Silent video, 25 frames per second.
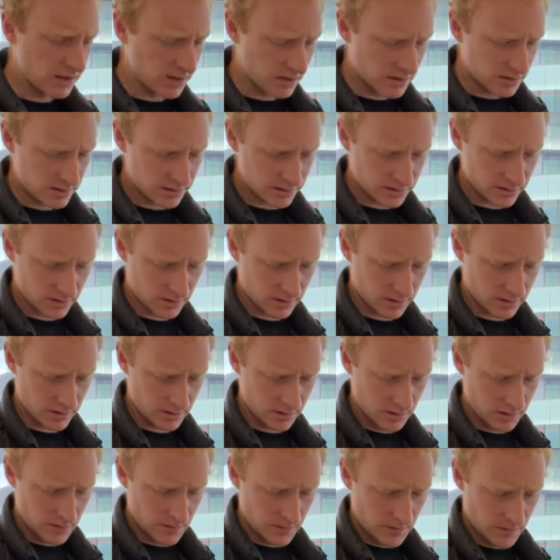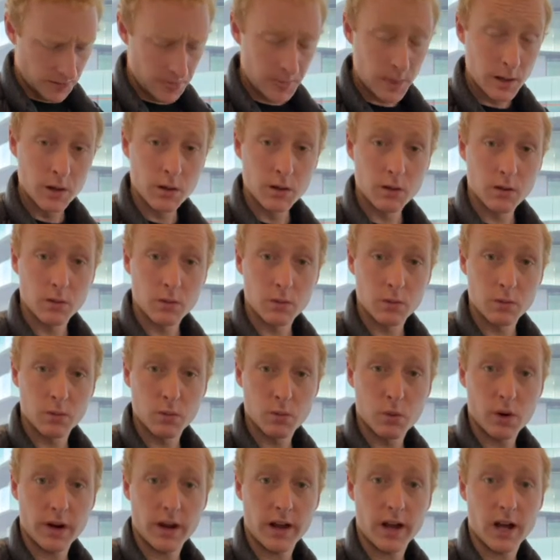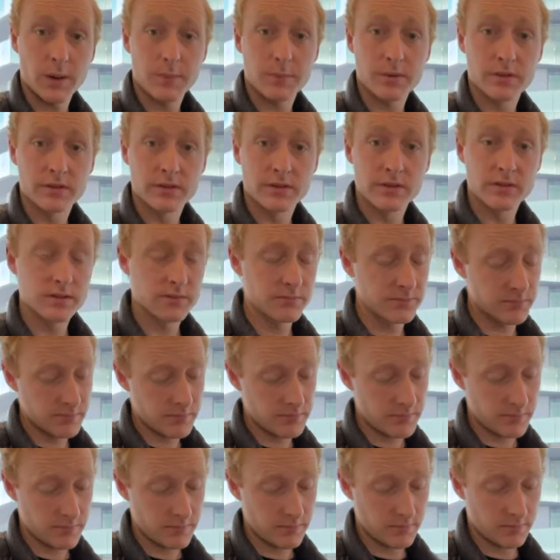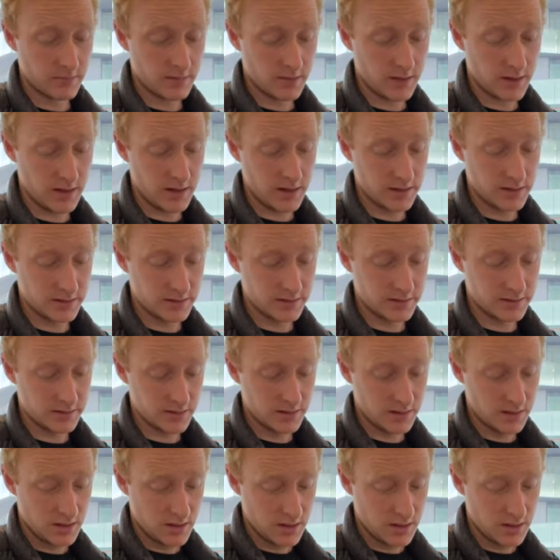So what happens is,